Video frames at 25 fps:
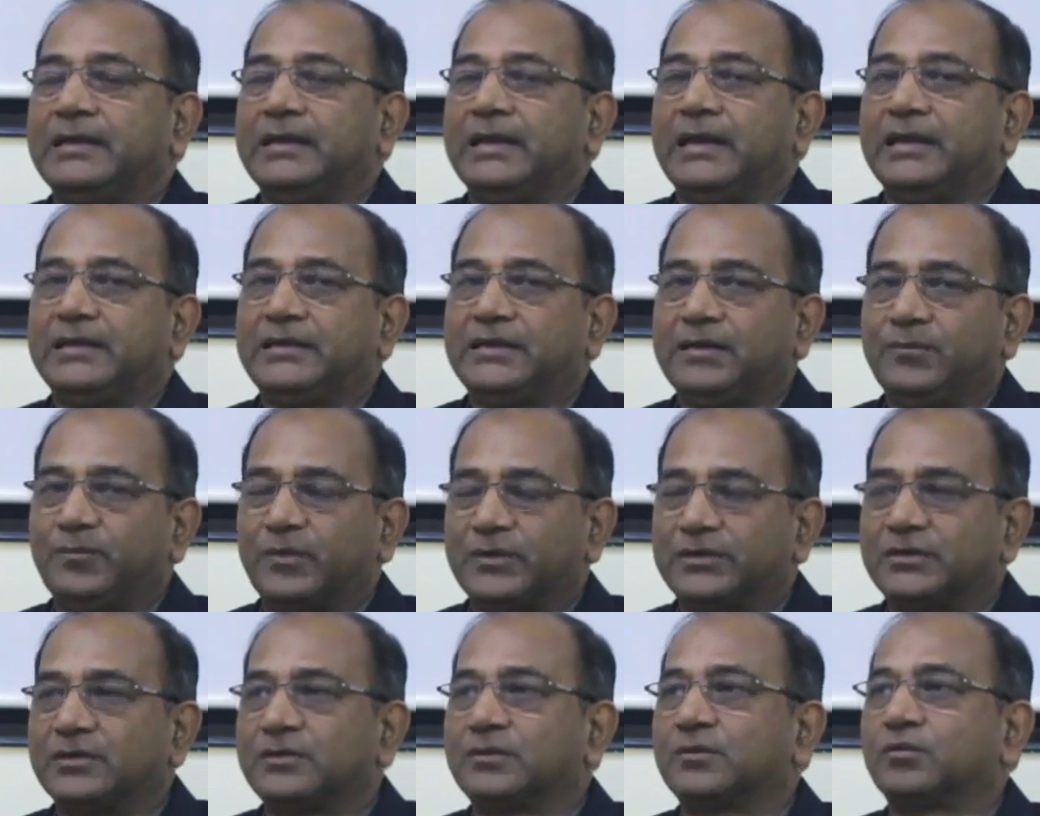
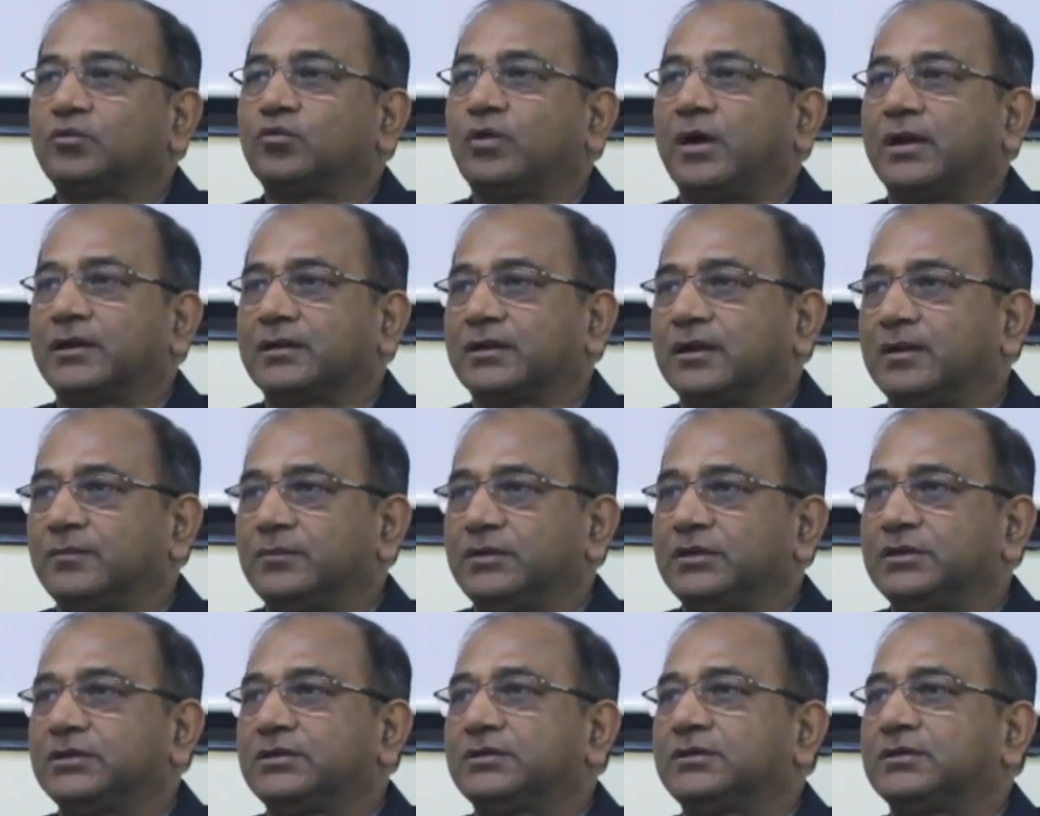80% of guar gum
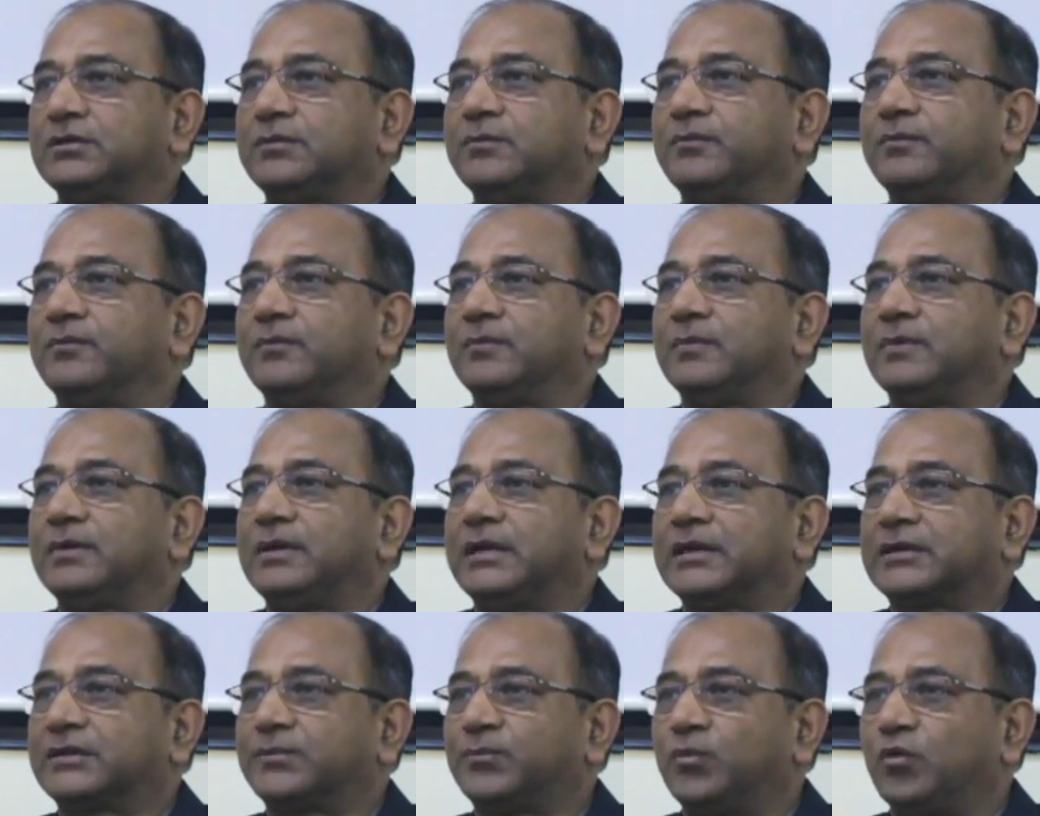is
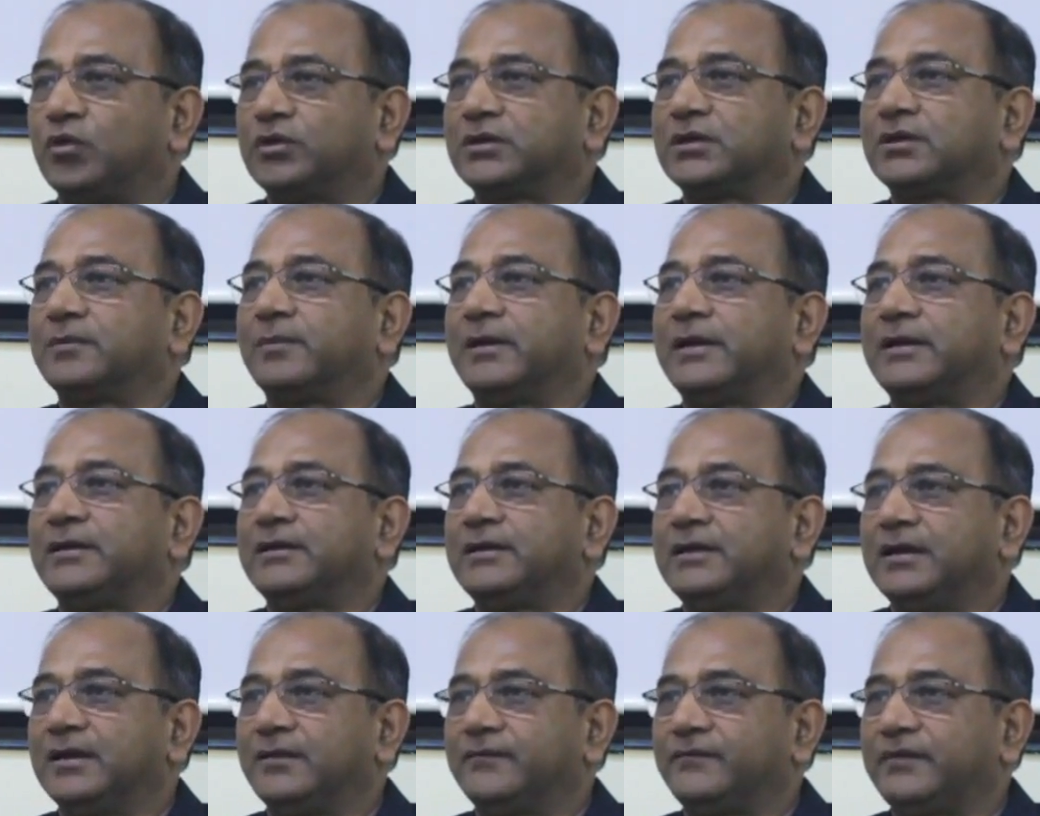exported by
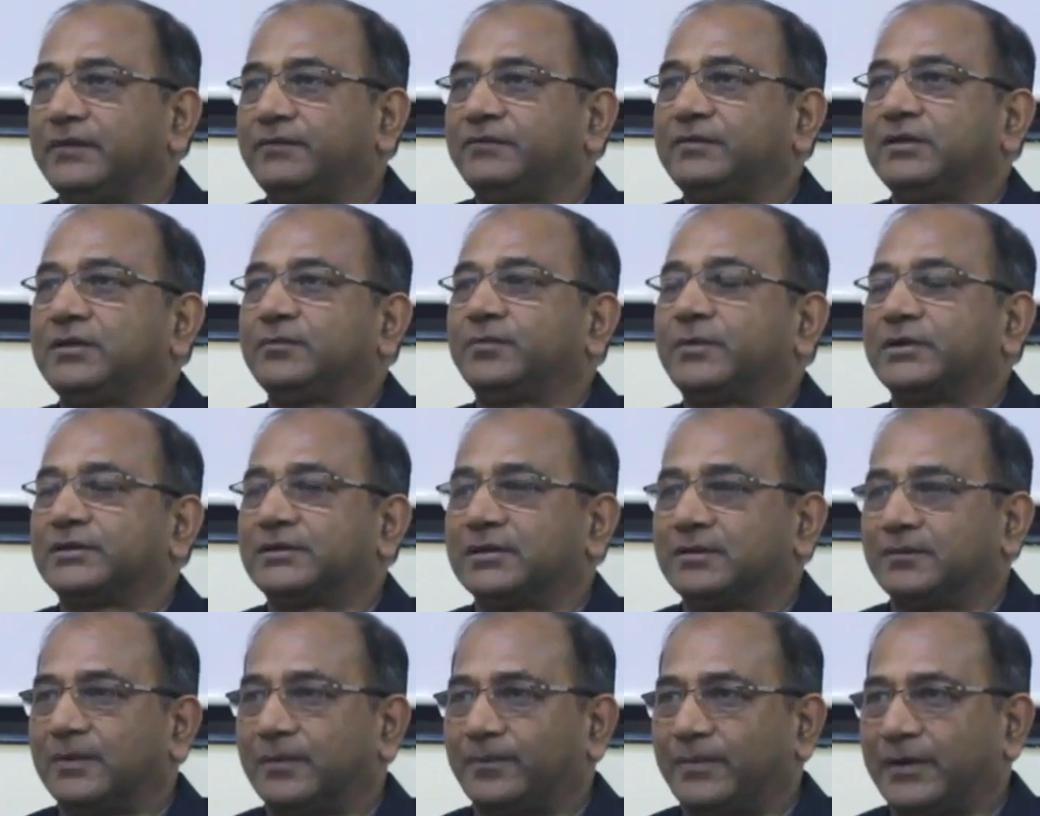India,
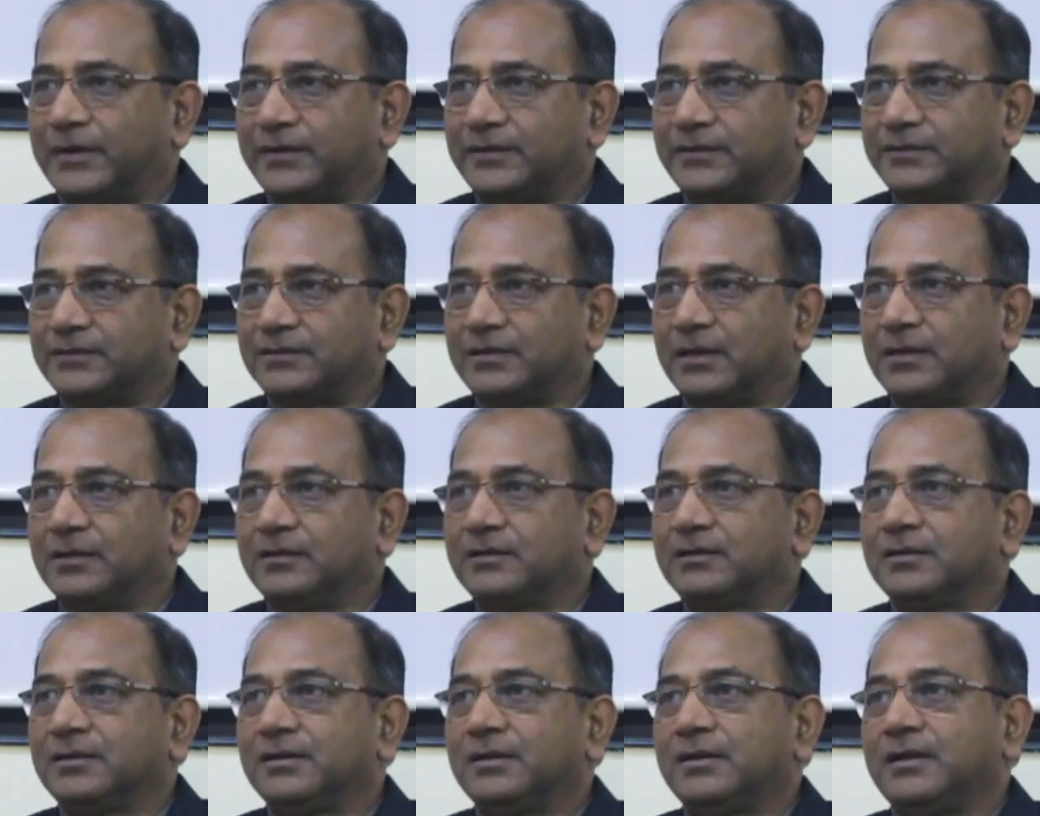15% by
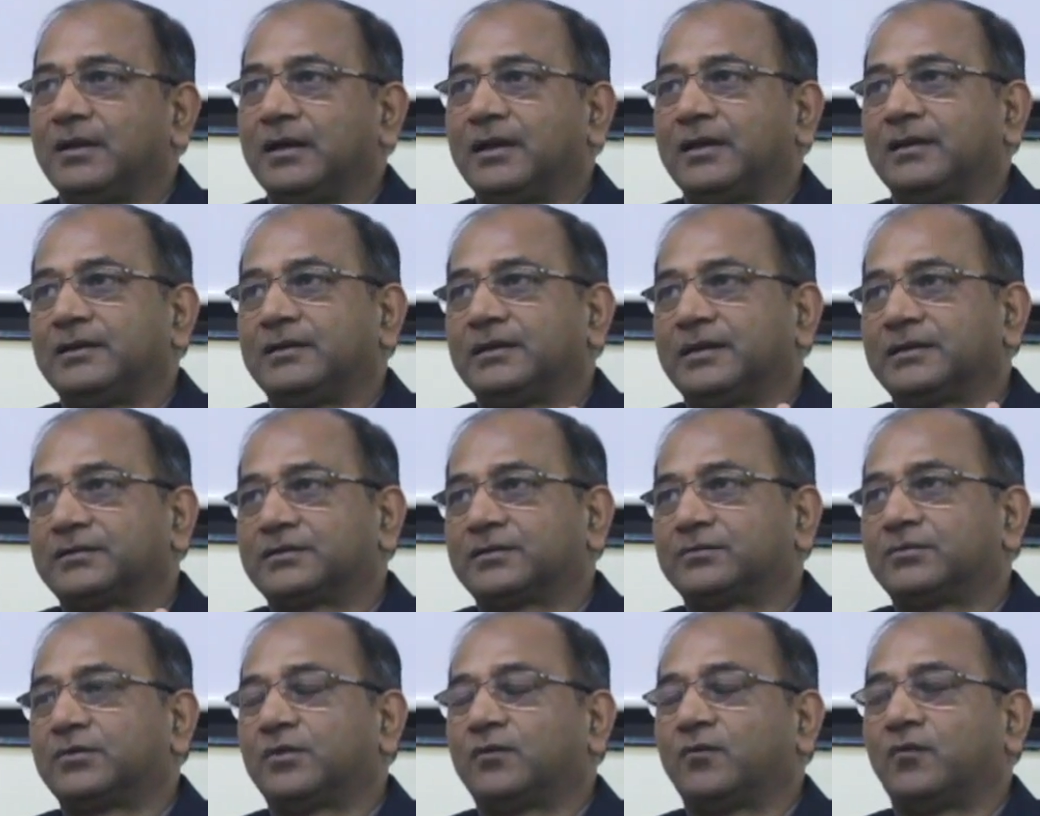Pakistan, and
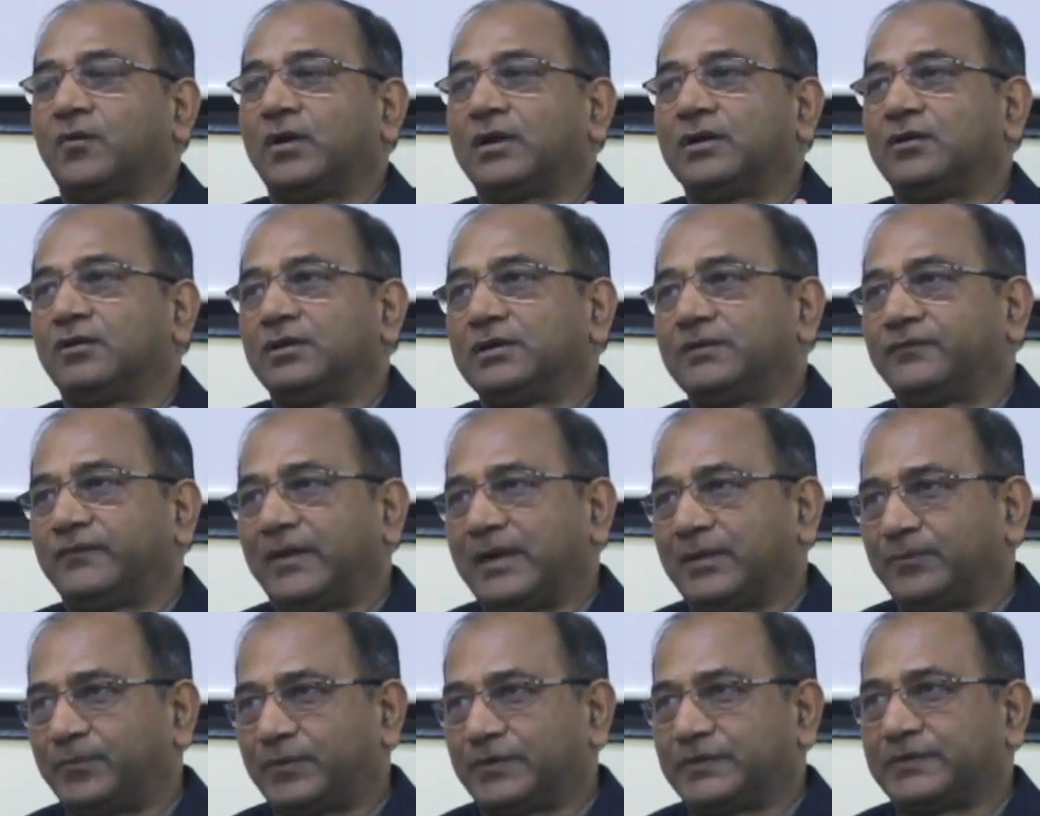rest of the world only
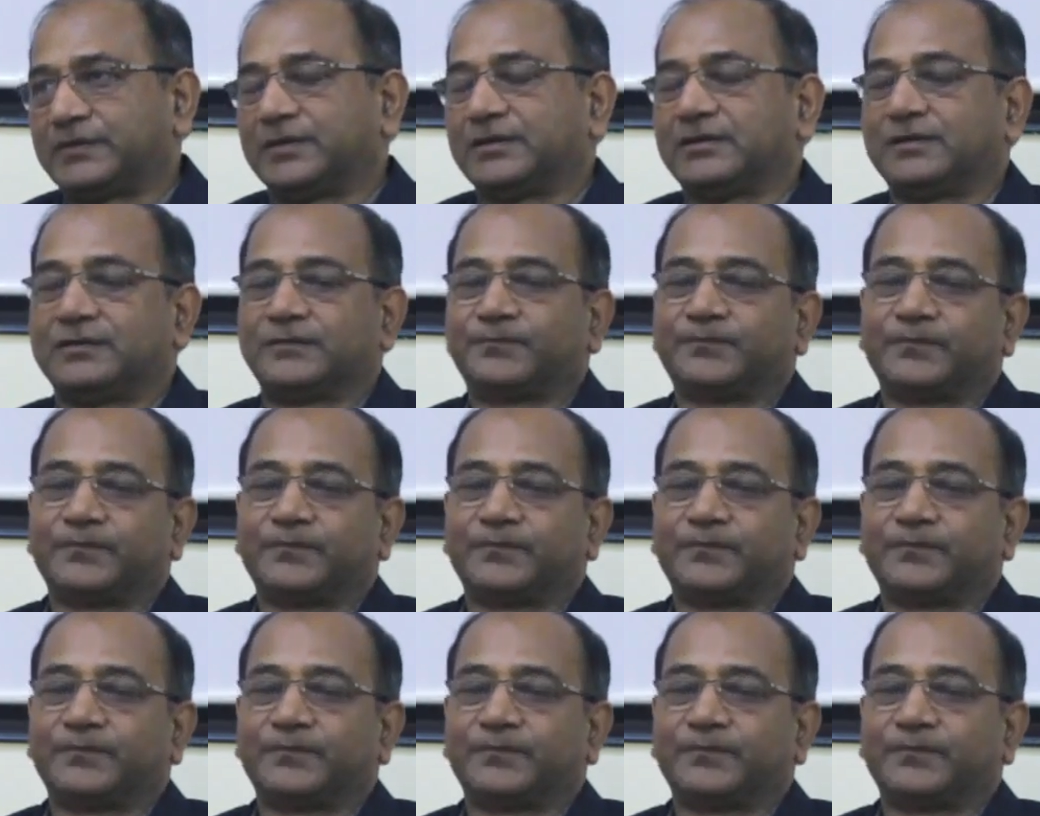5%.